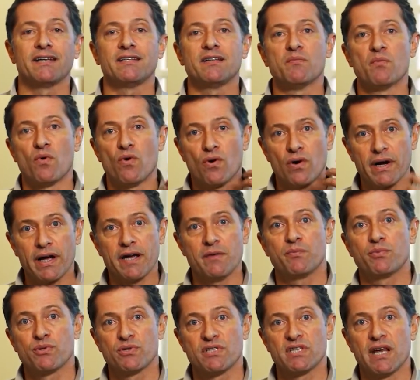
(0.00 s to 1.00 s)
and the more I
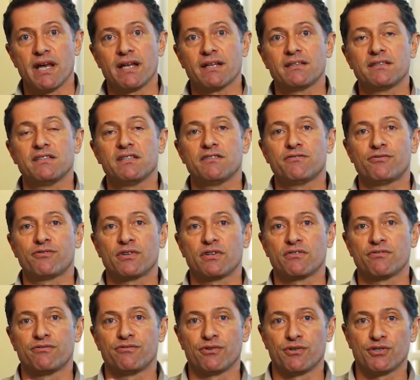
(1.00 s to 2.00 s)
present
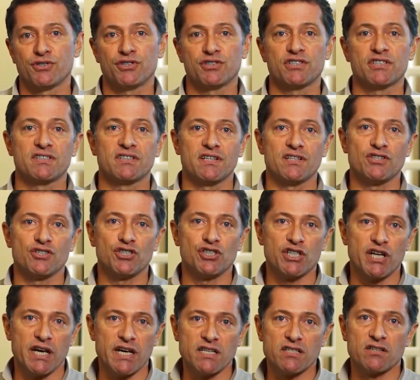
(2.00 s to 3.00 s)
different versions and
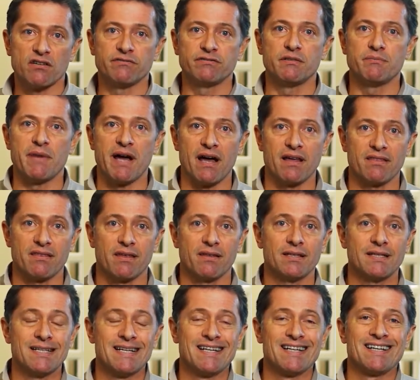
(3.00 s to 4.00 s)
shades of the
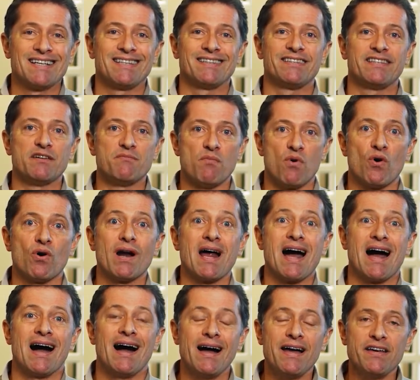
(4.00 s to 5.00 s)
method, the more
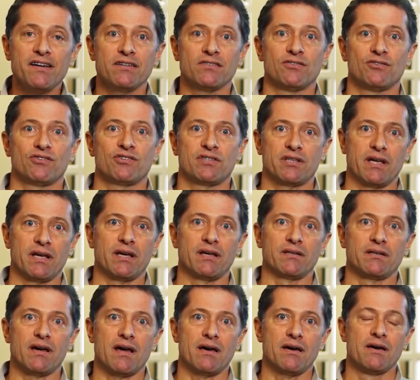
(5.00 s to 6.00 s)
I
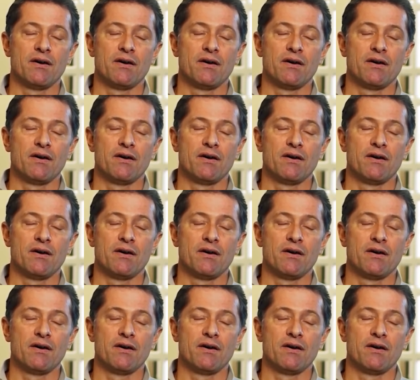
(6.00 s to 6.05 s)
understand